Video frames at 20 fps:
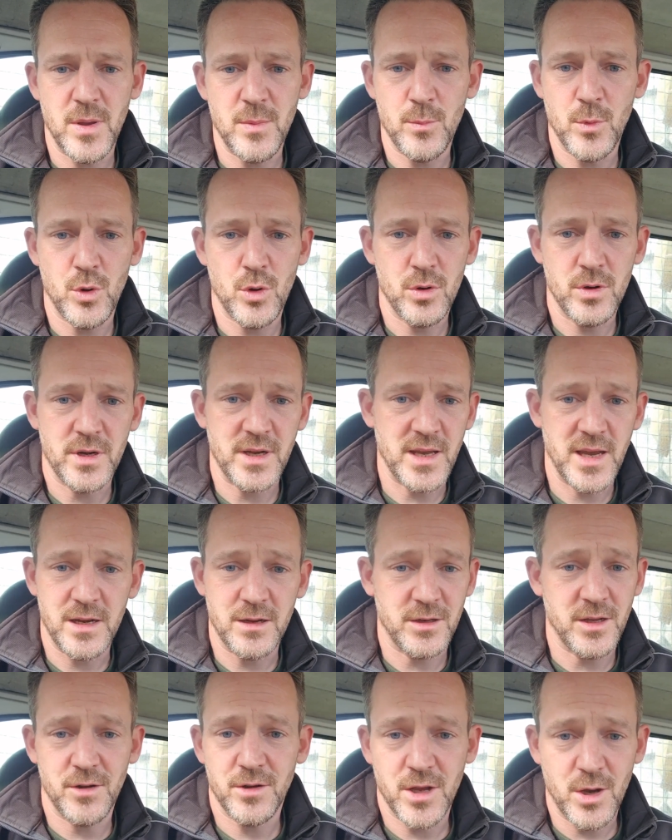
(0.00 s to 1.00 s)
more. And again, I
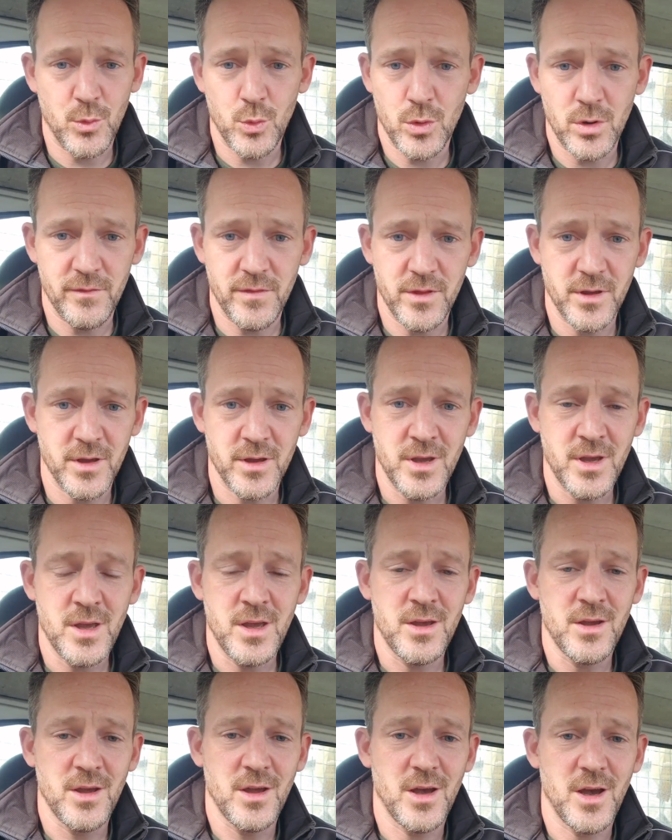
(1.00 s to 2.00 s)
don't know all of the
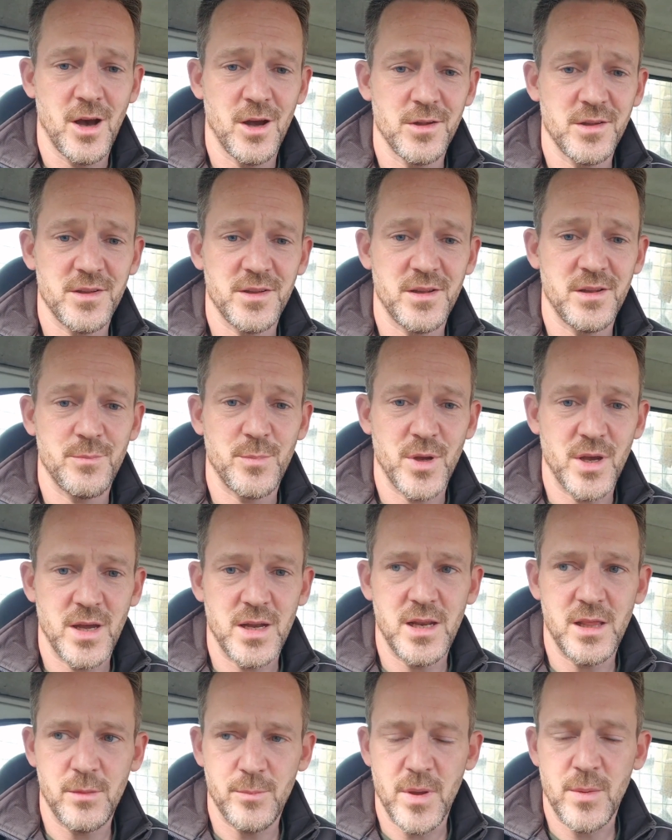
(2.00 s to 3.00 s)
answers, but a
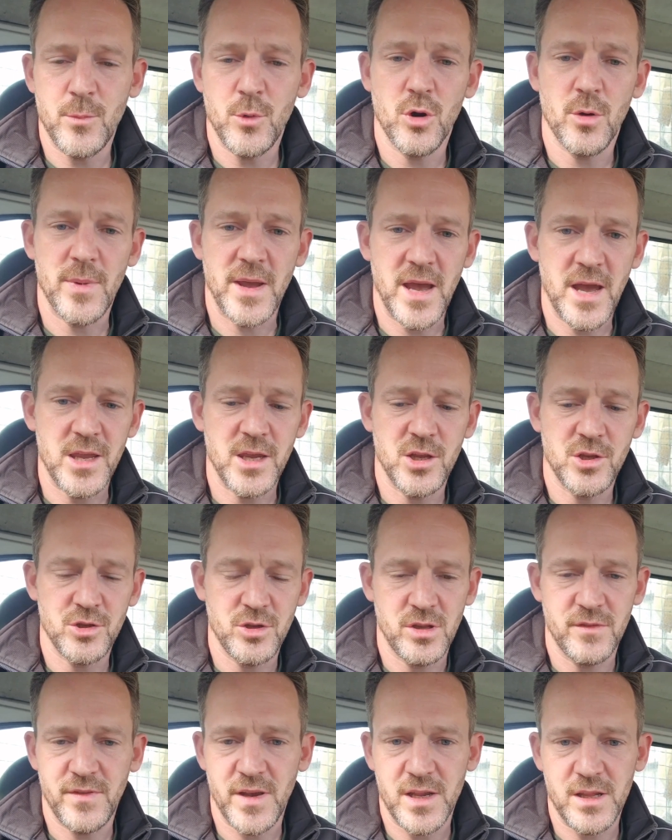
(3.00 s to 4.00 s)
little bit more about how you can
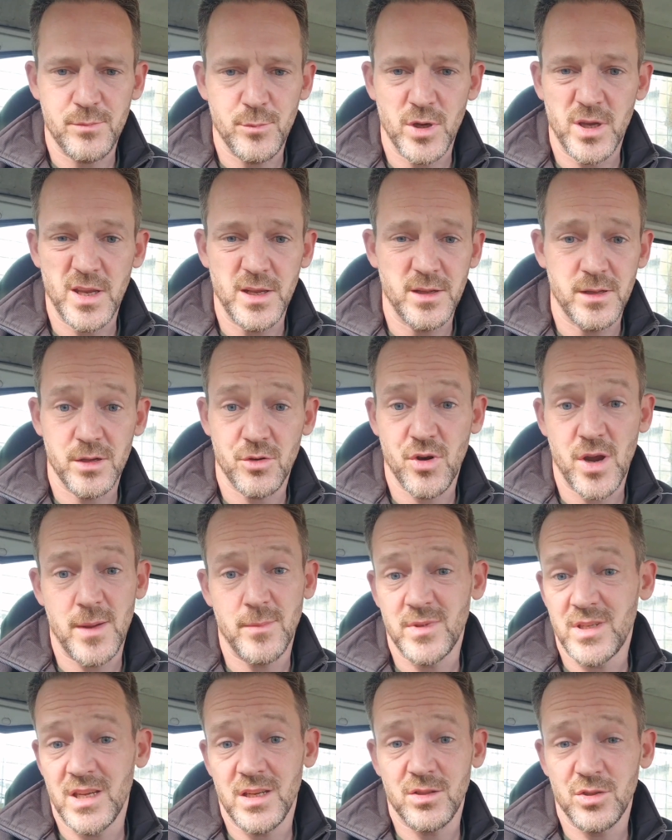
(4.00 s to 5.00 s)
use Facebook, Instagram,
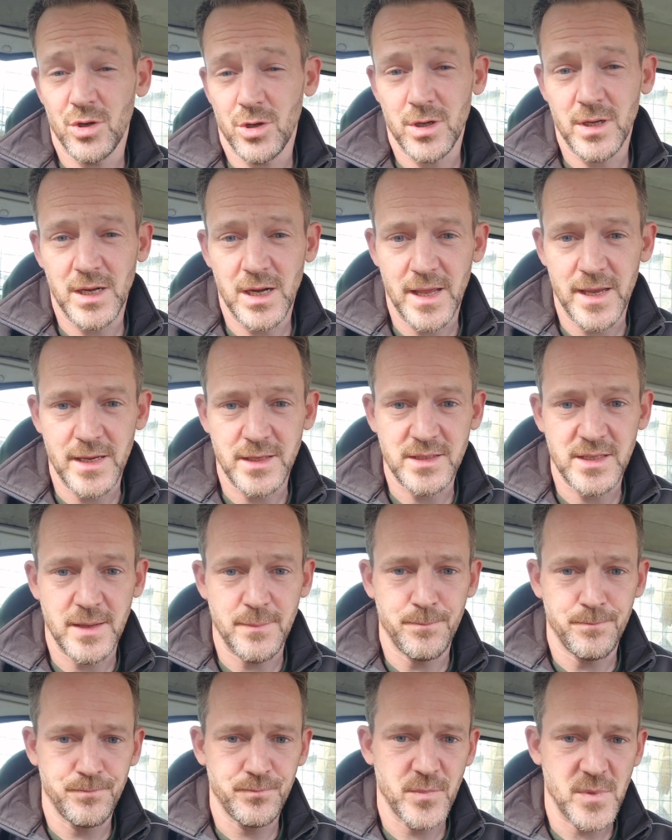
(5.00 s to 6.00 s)
TikTok and LinkedIn.
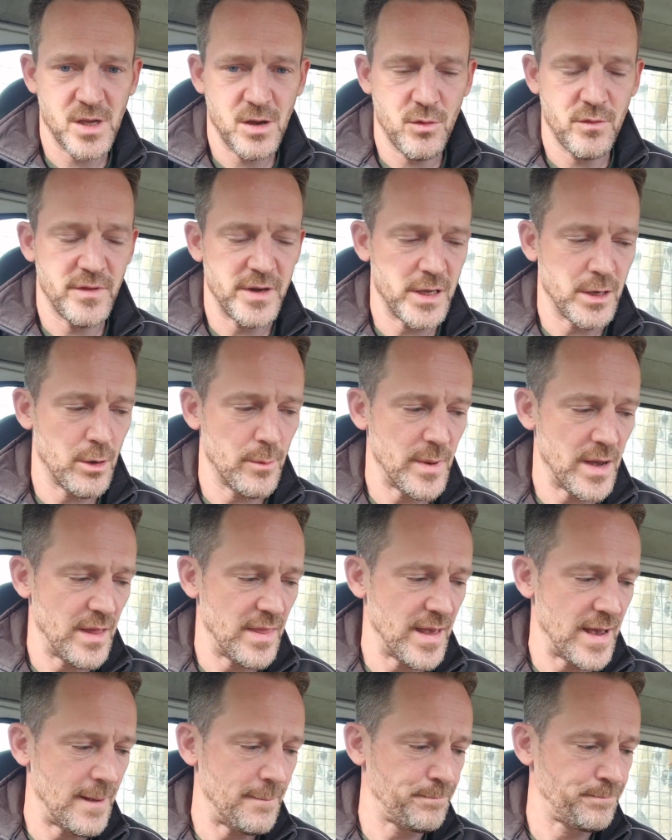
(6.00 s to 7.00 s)
A whole video about that.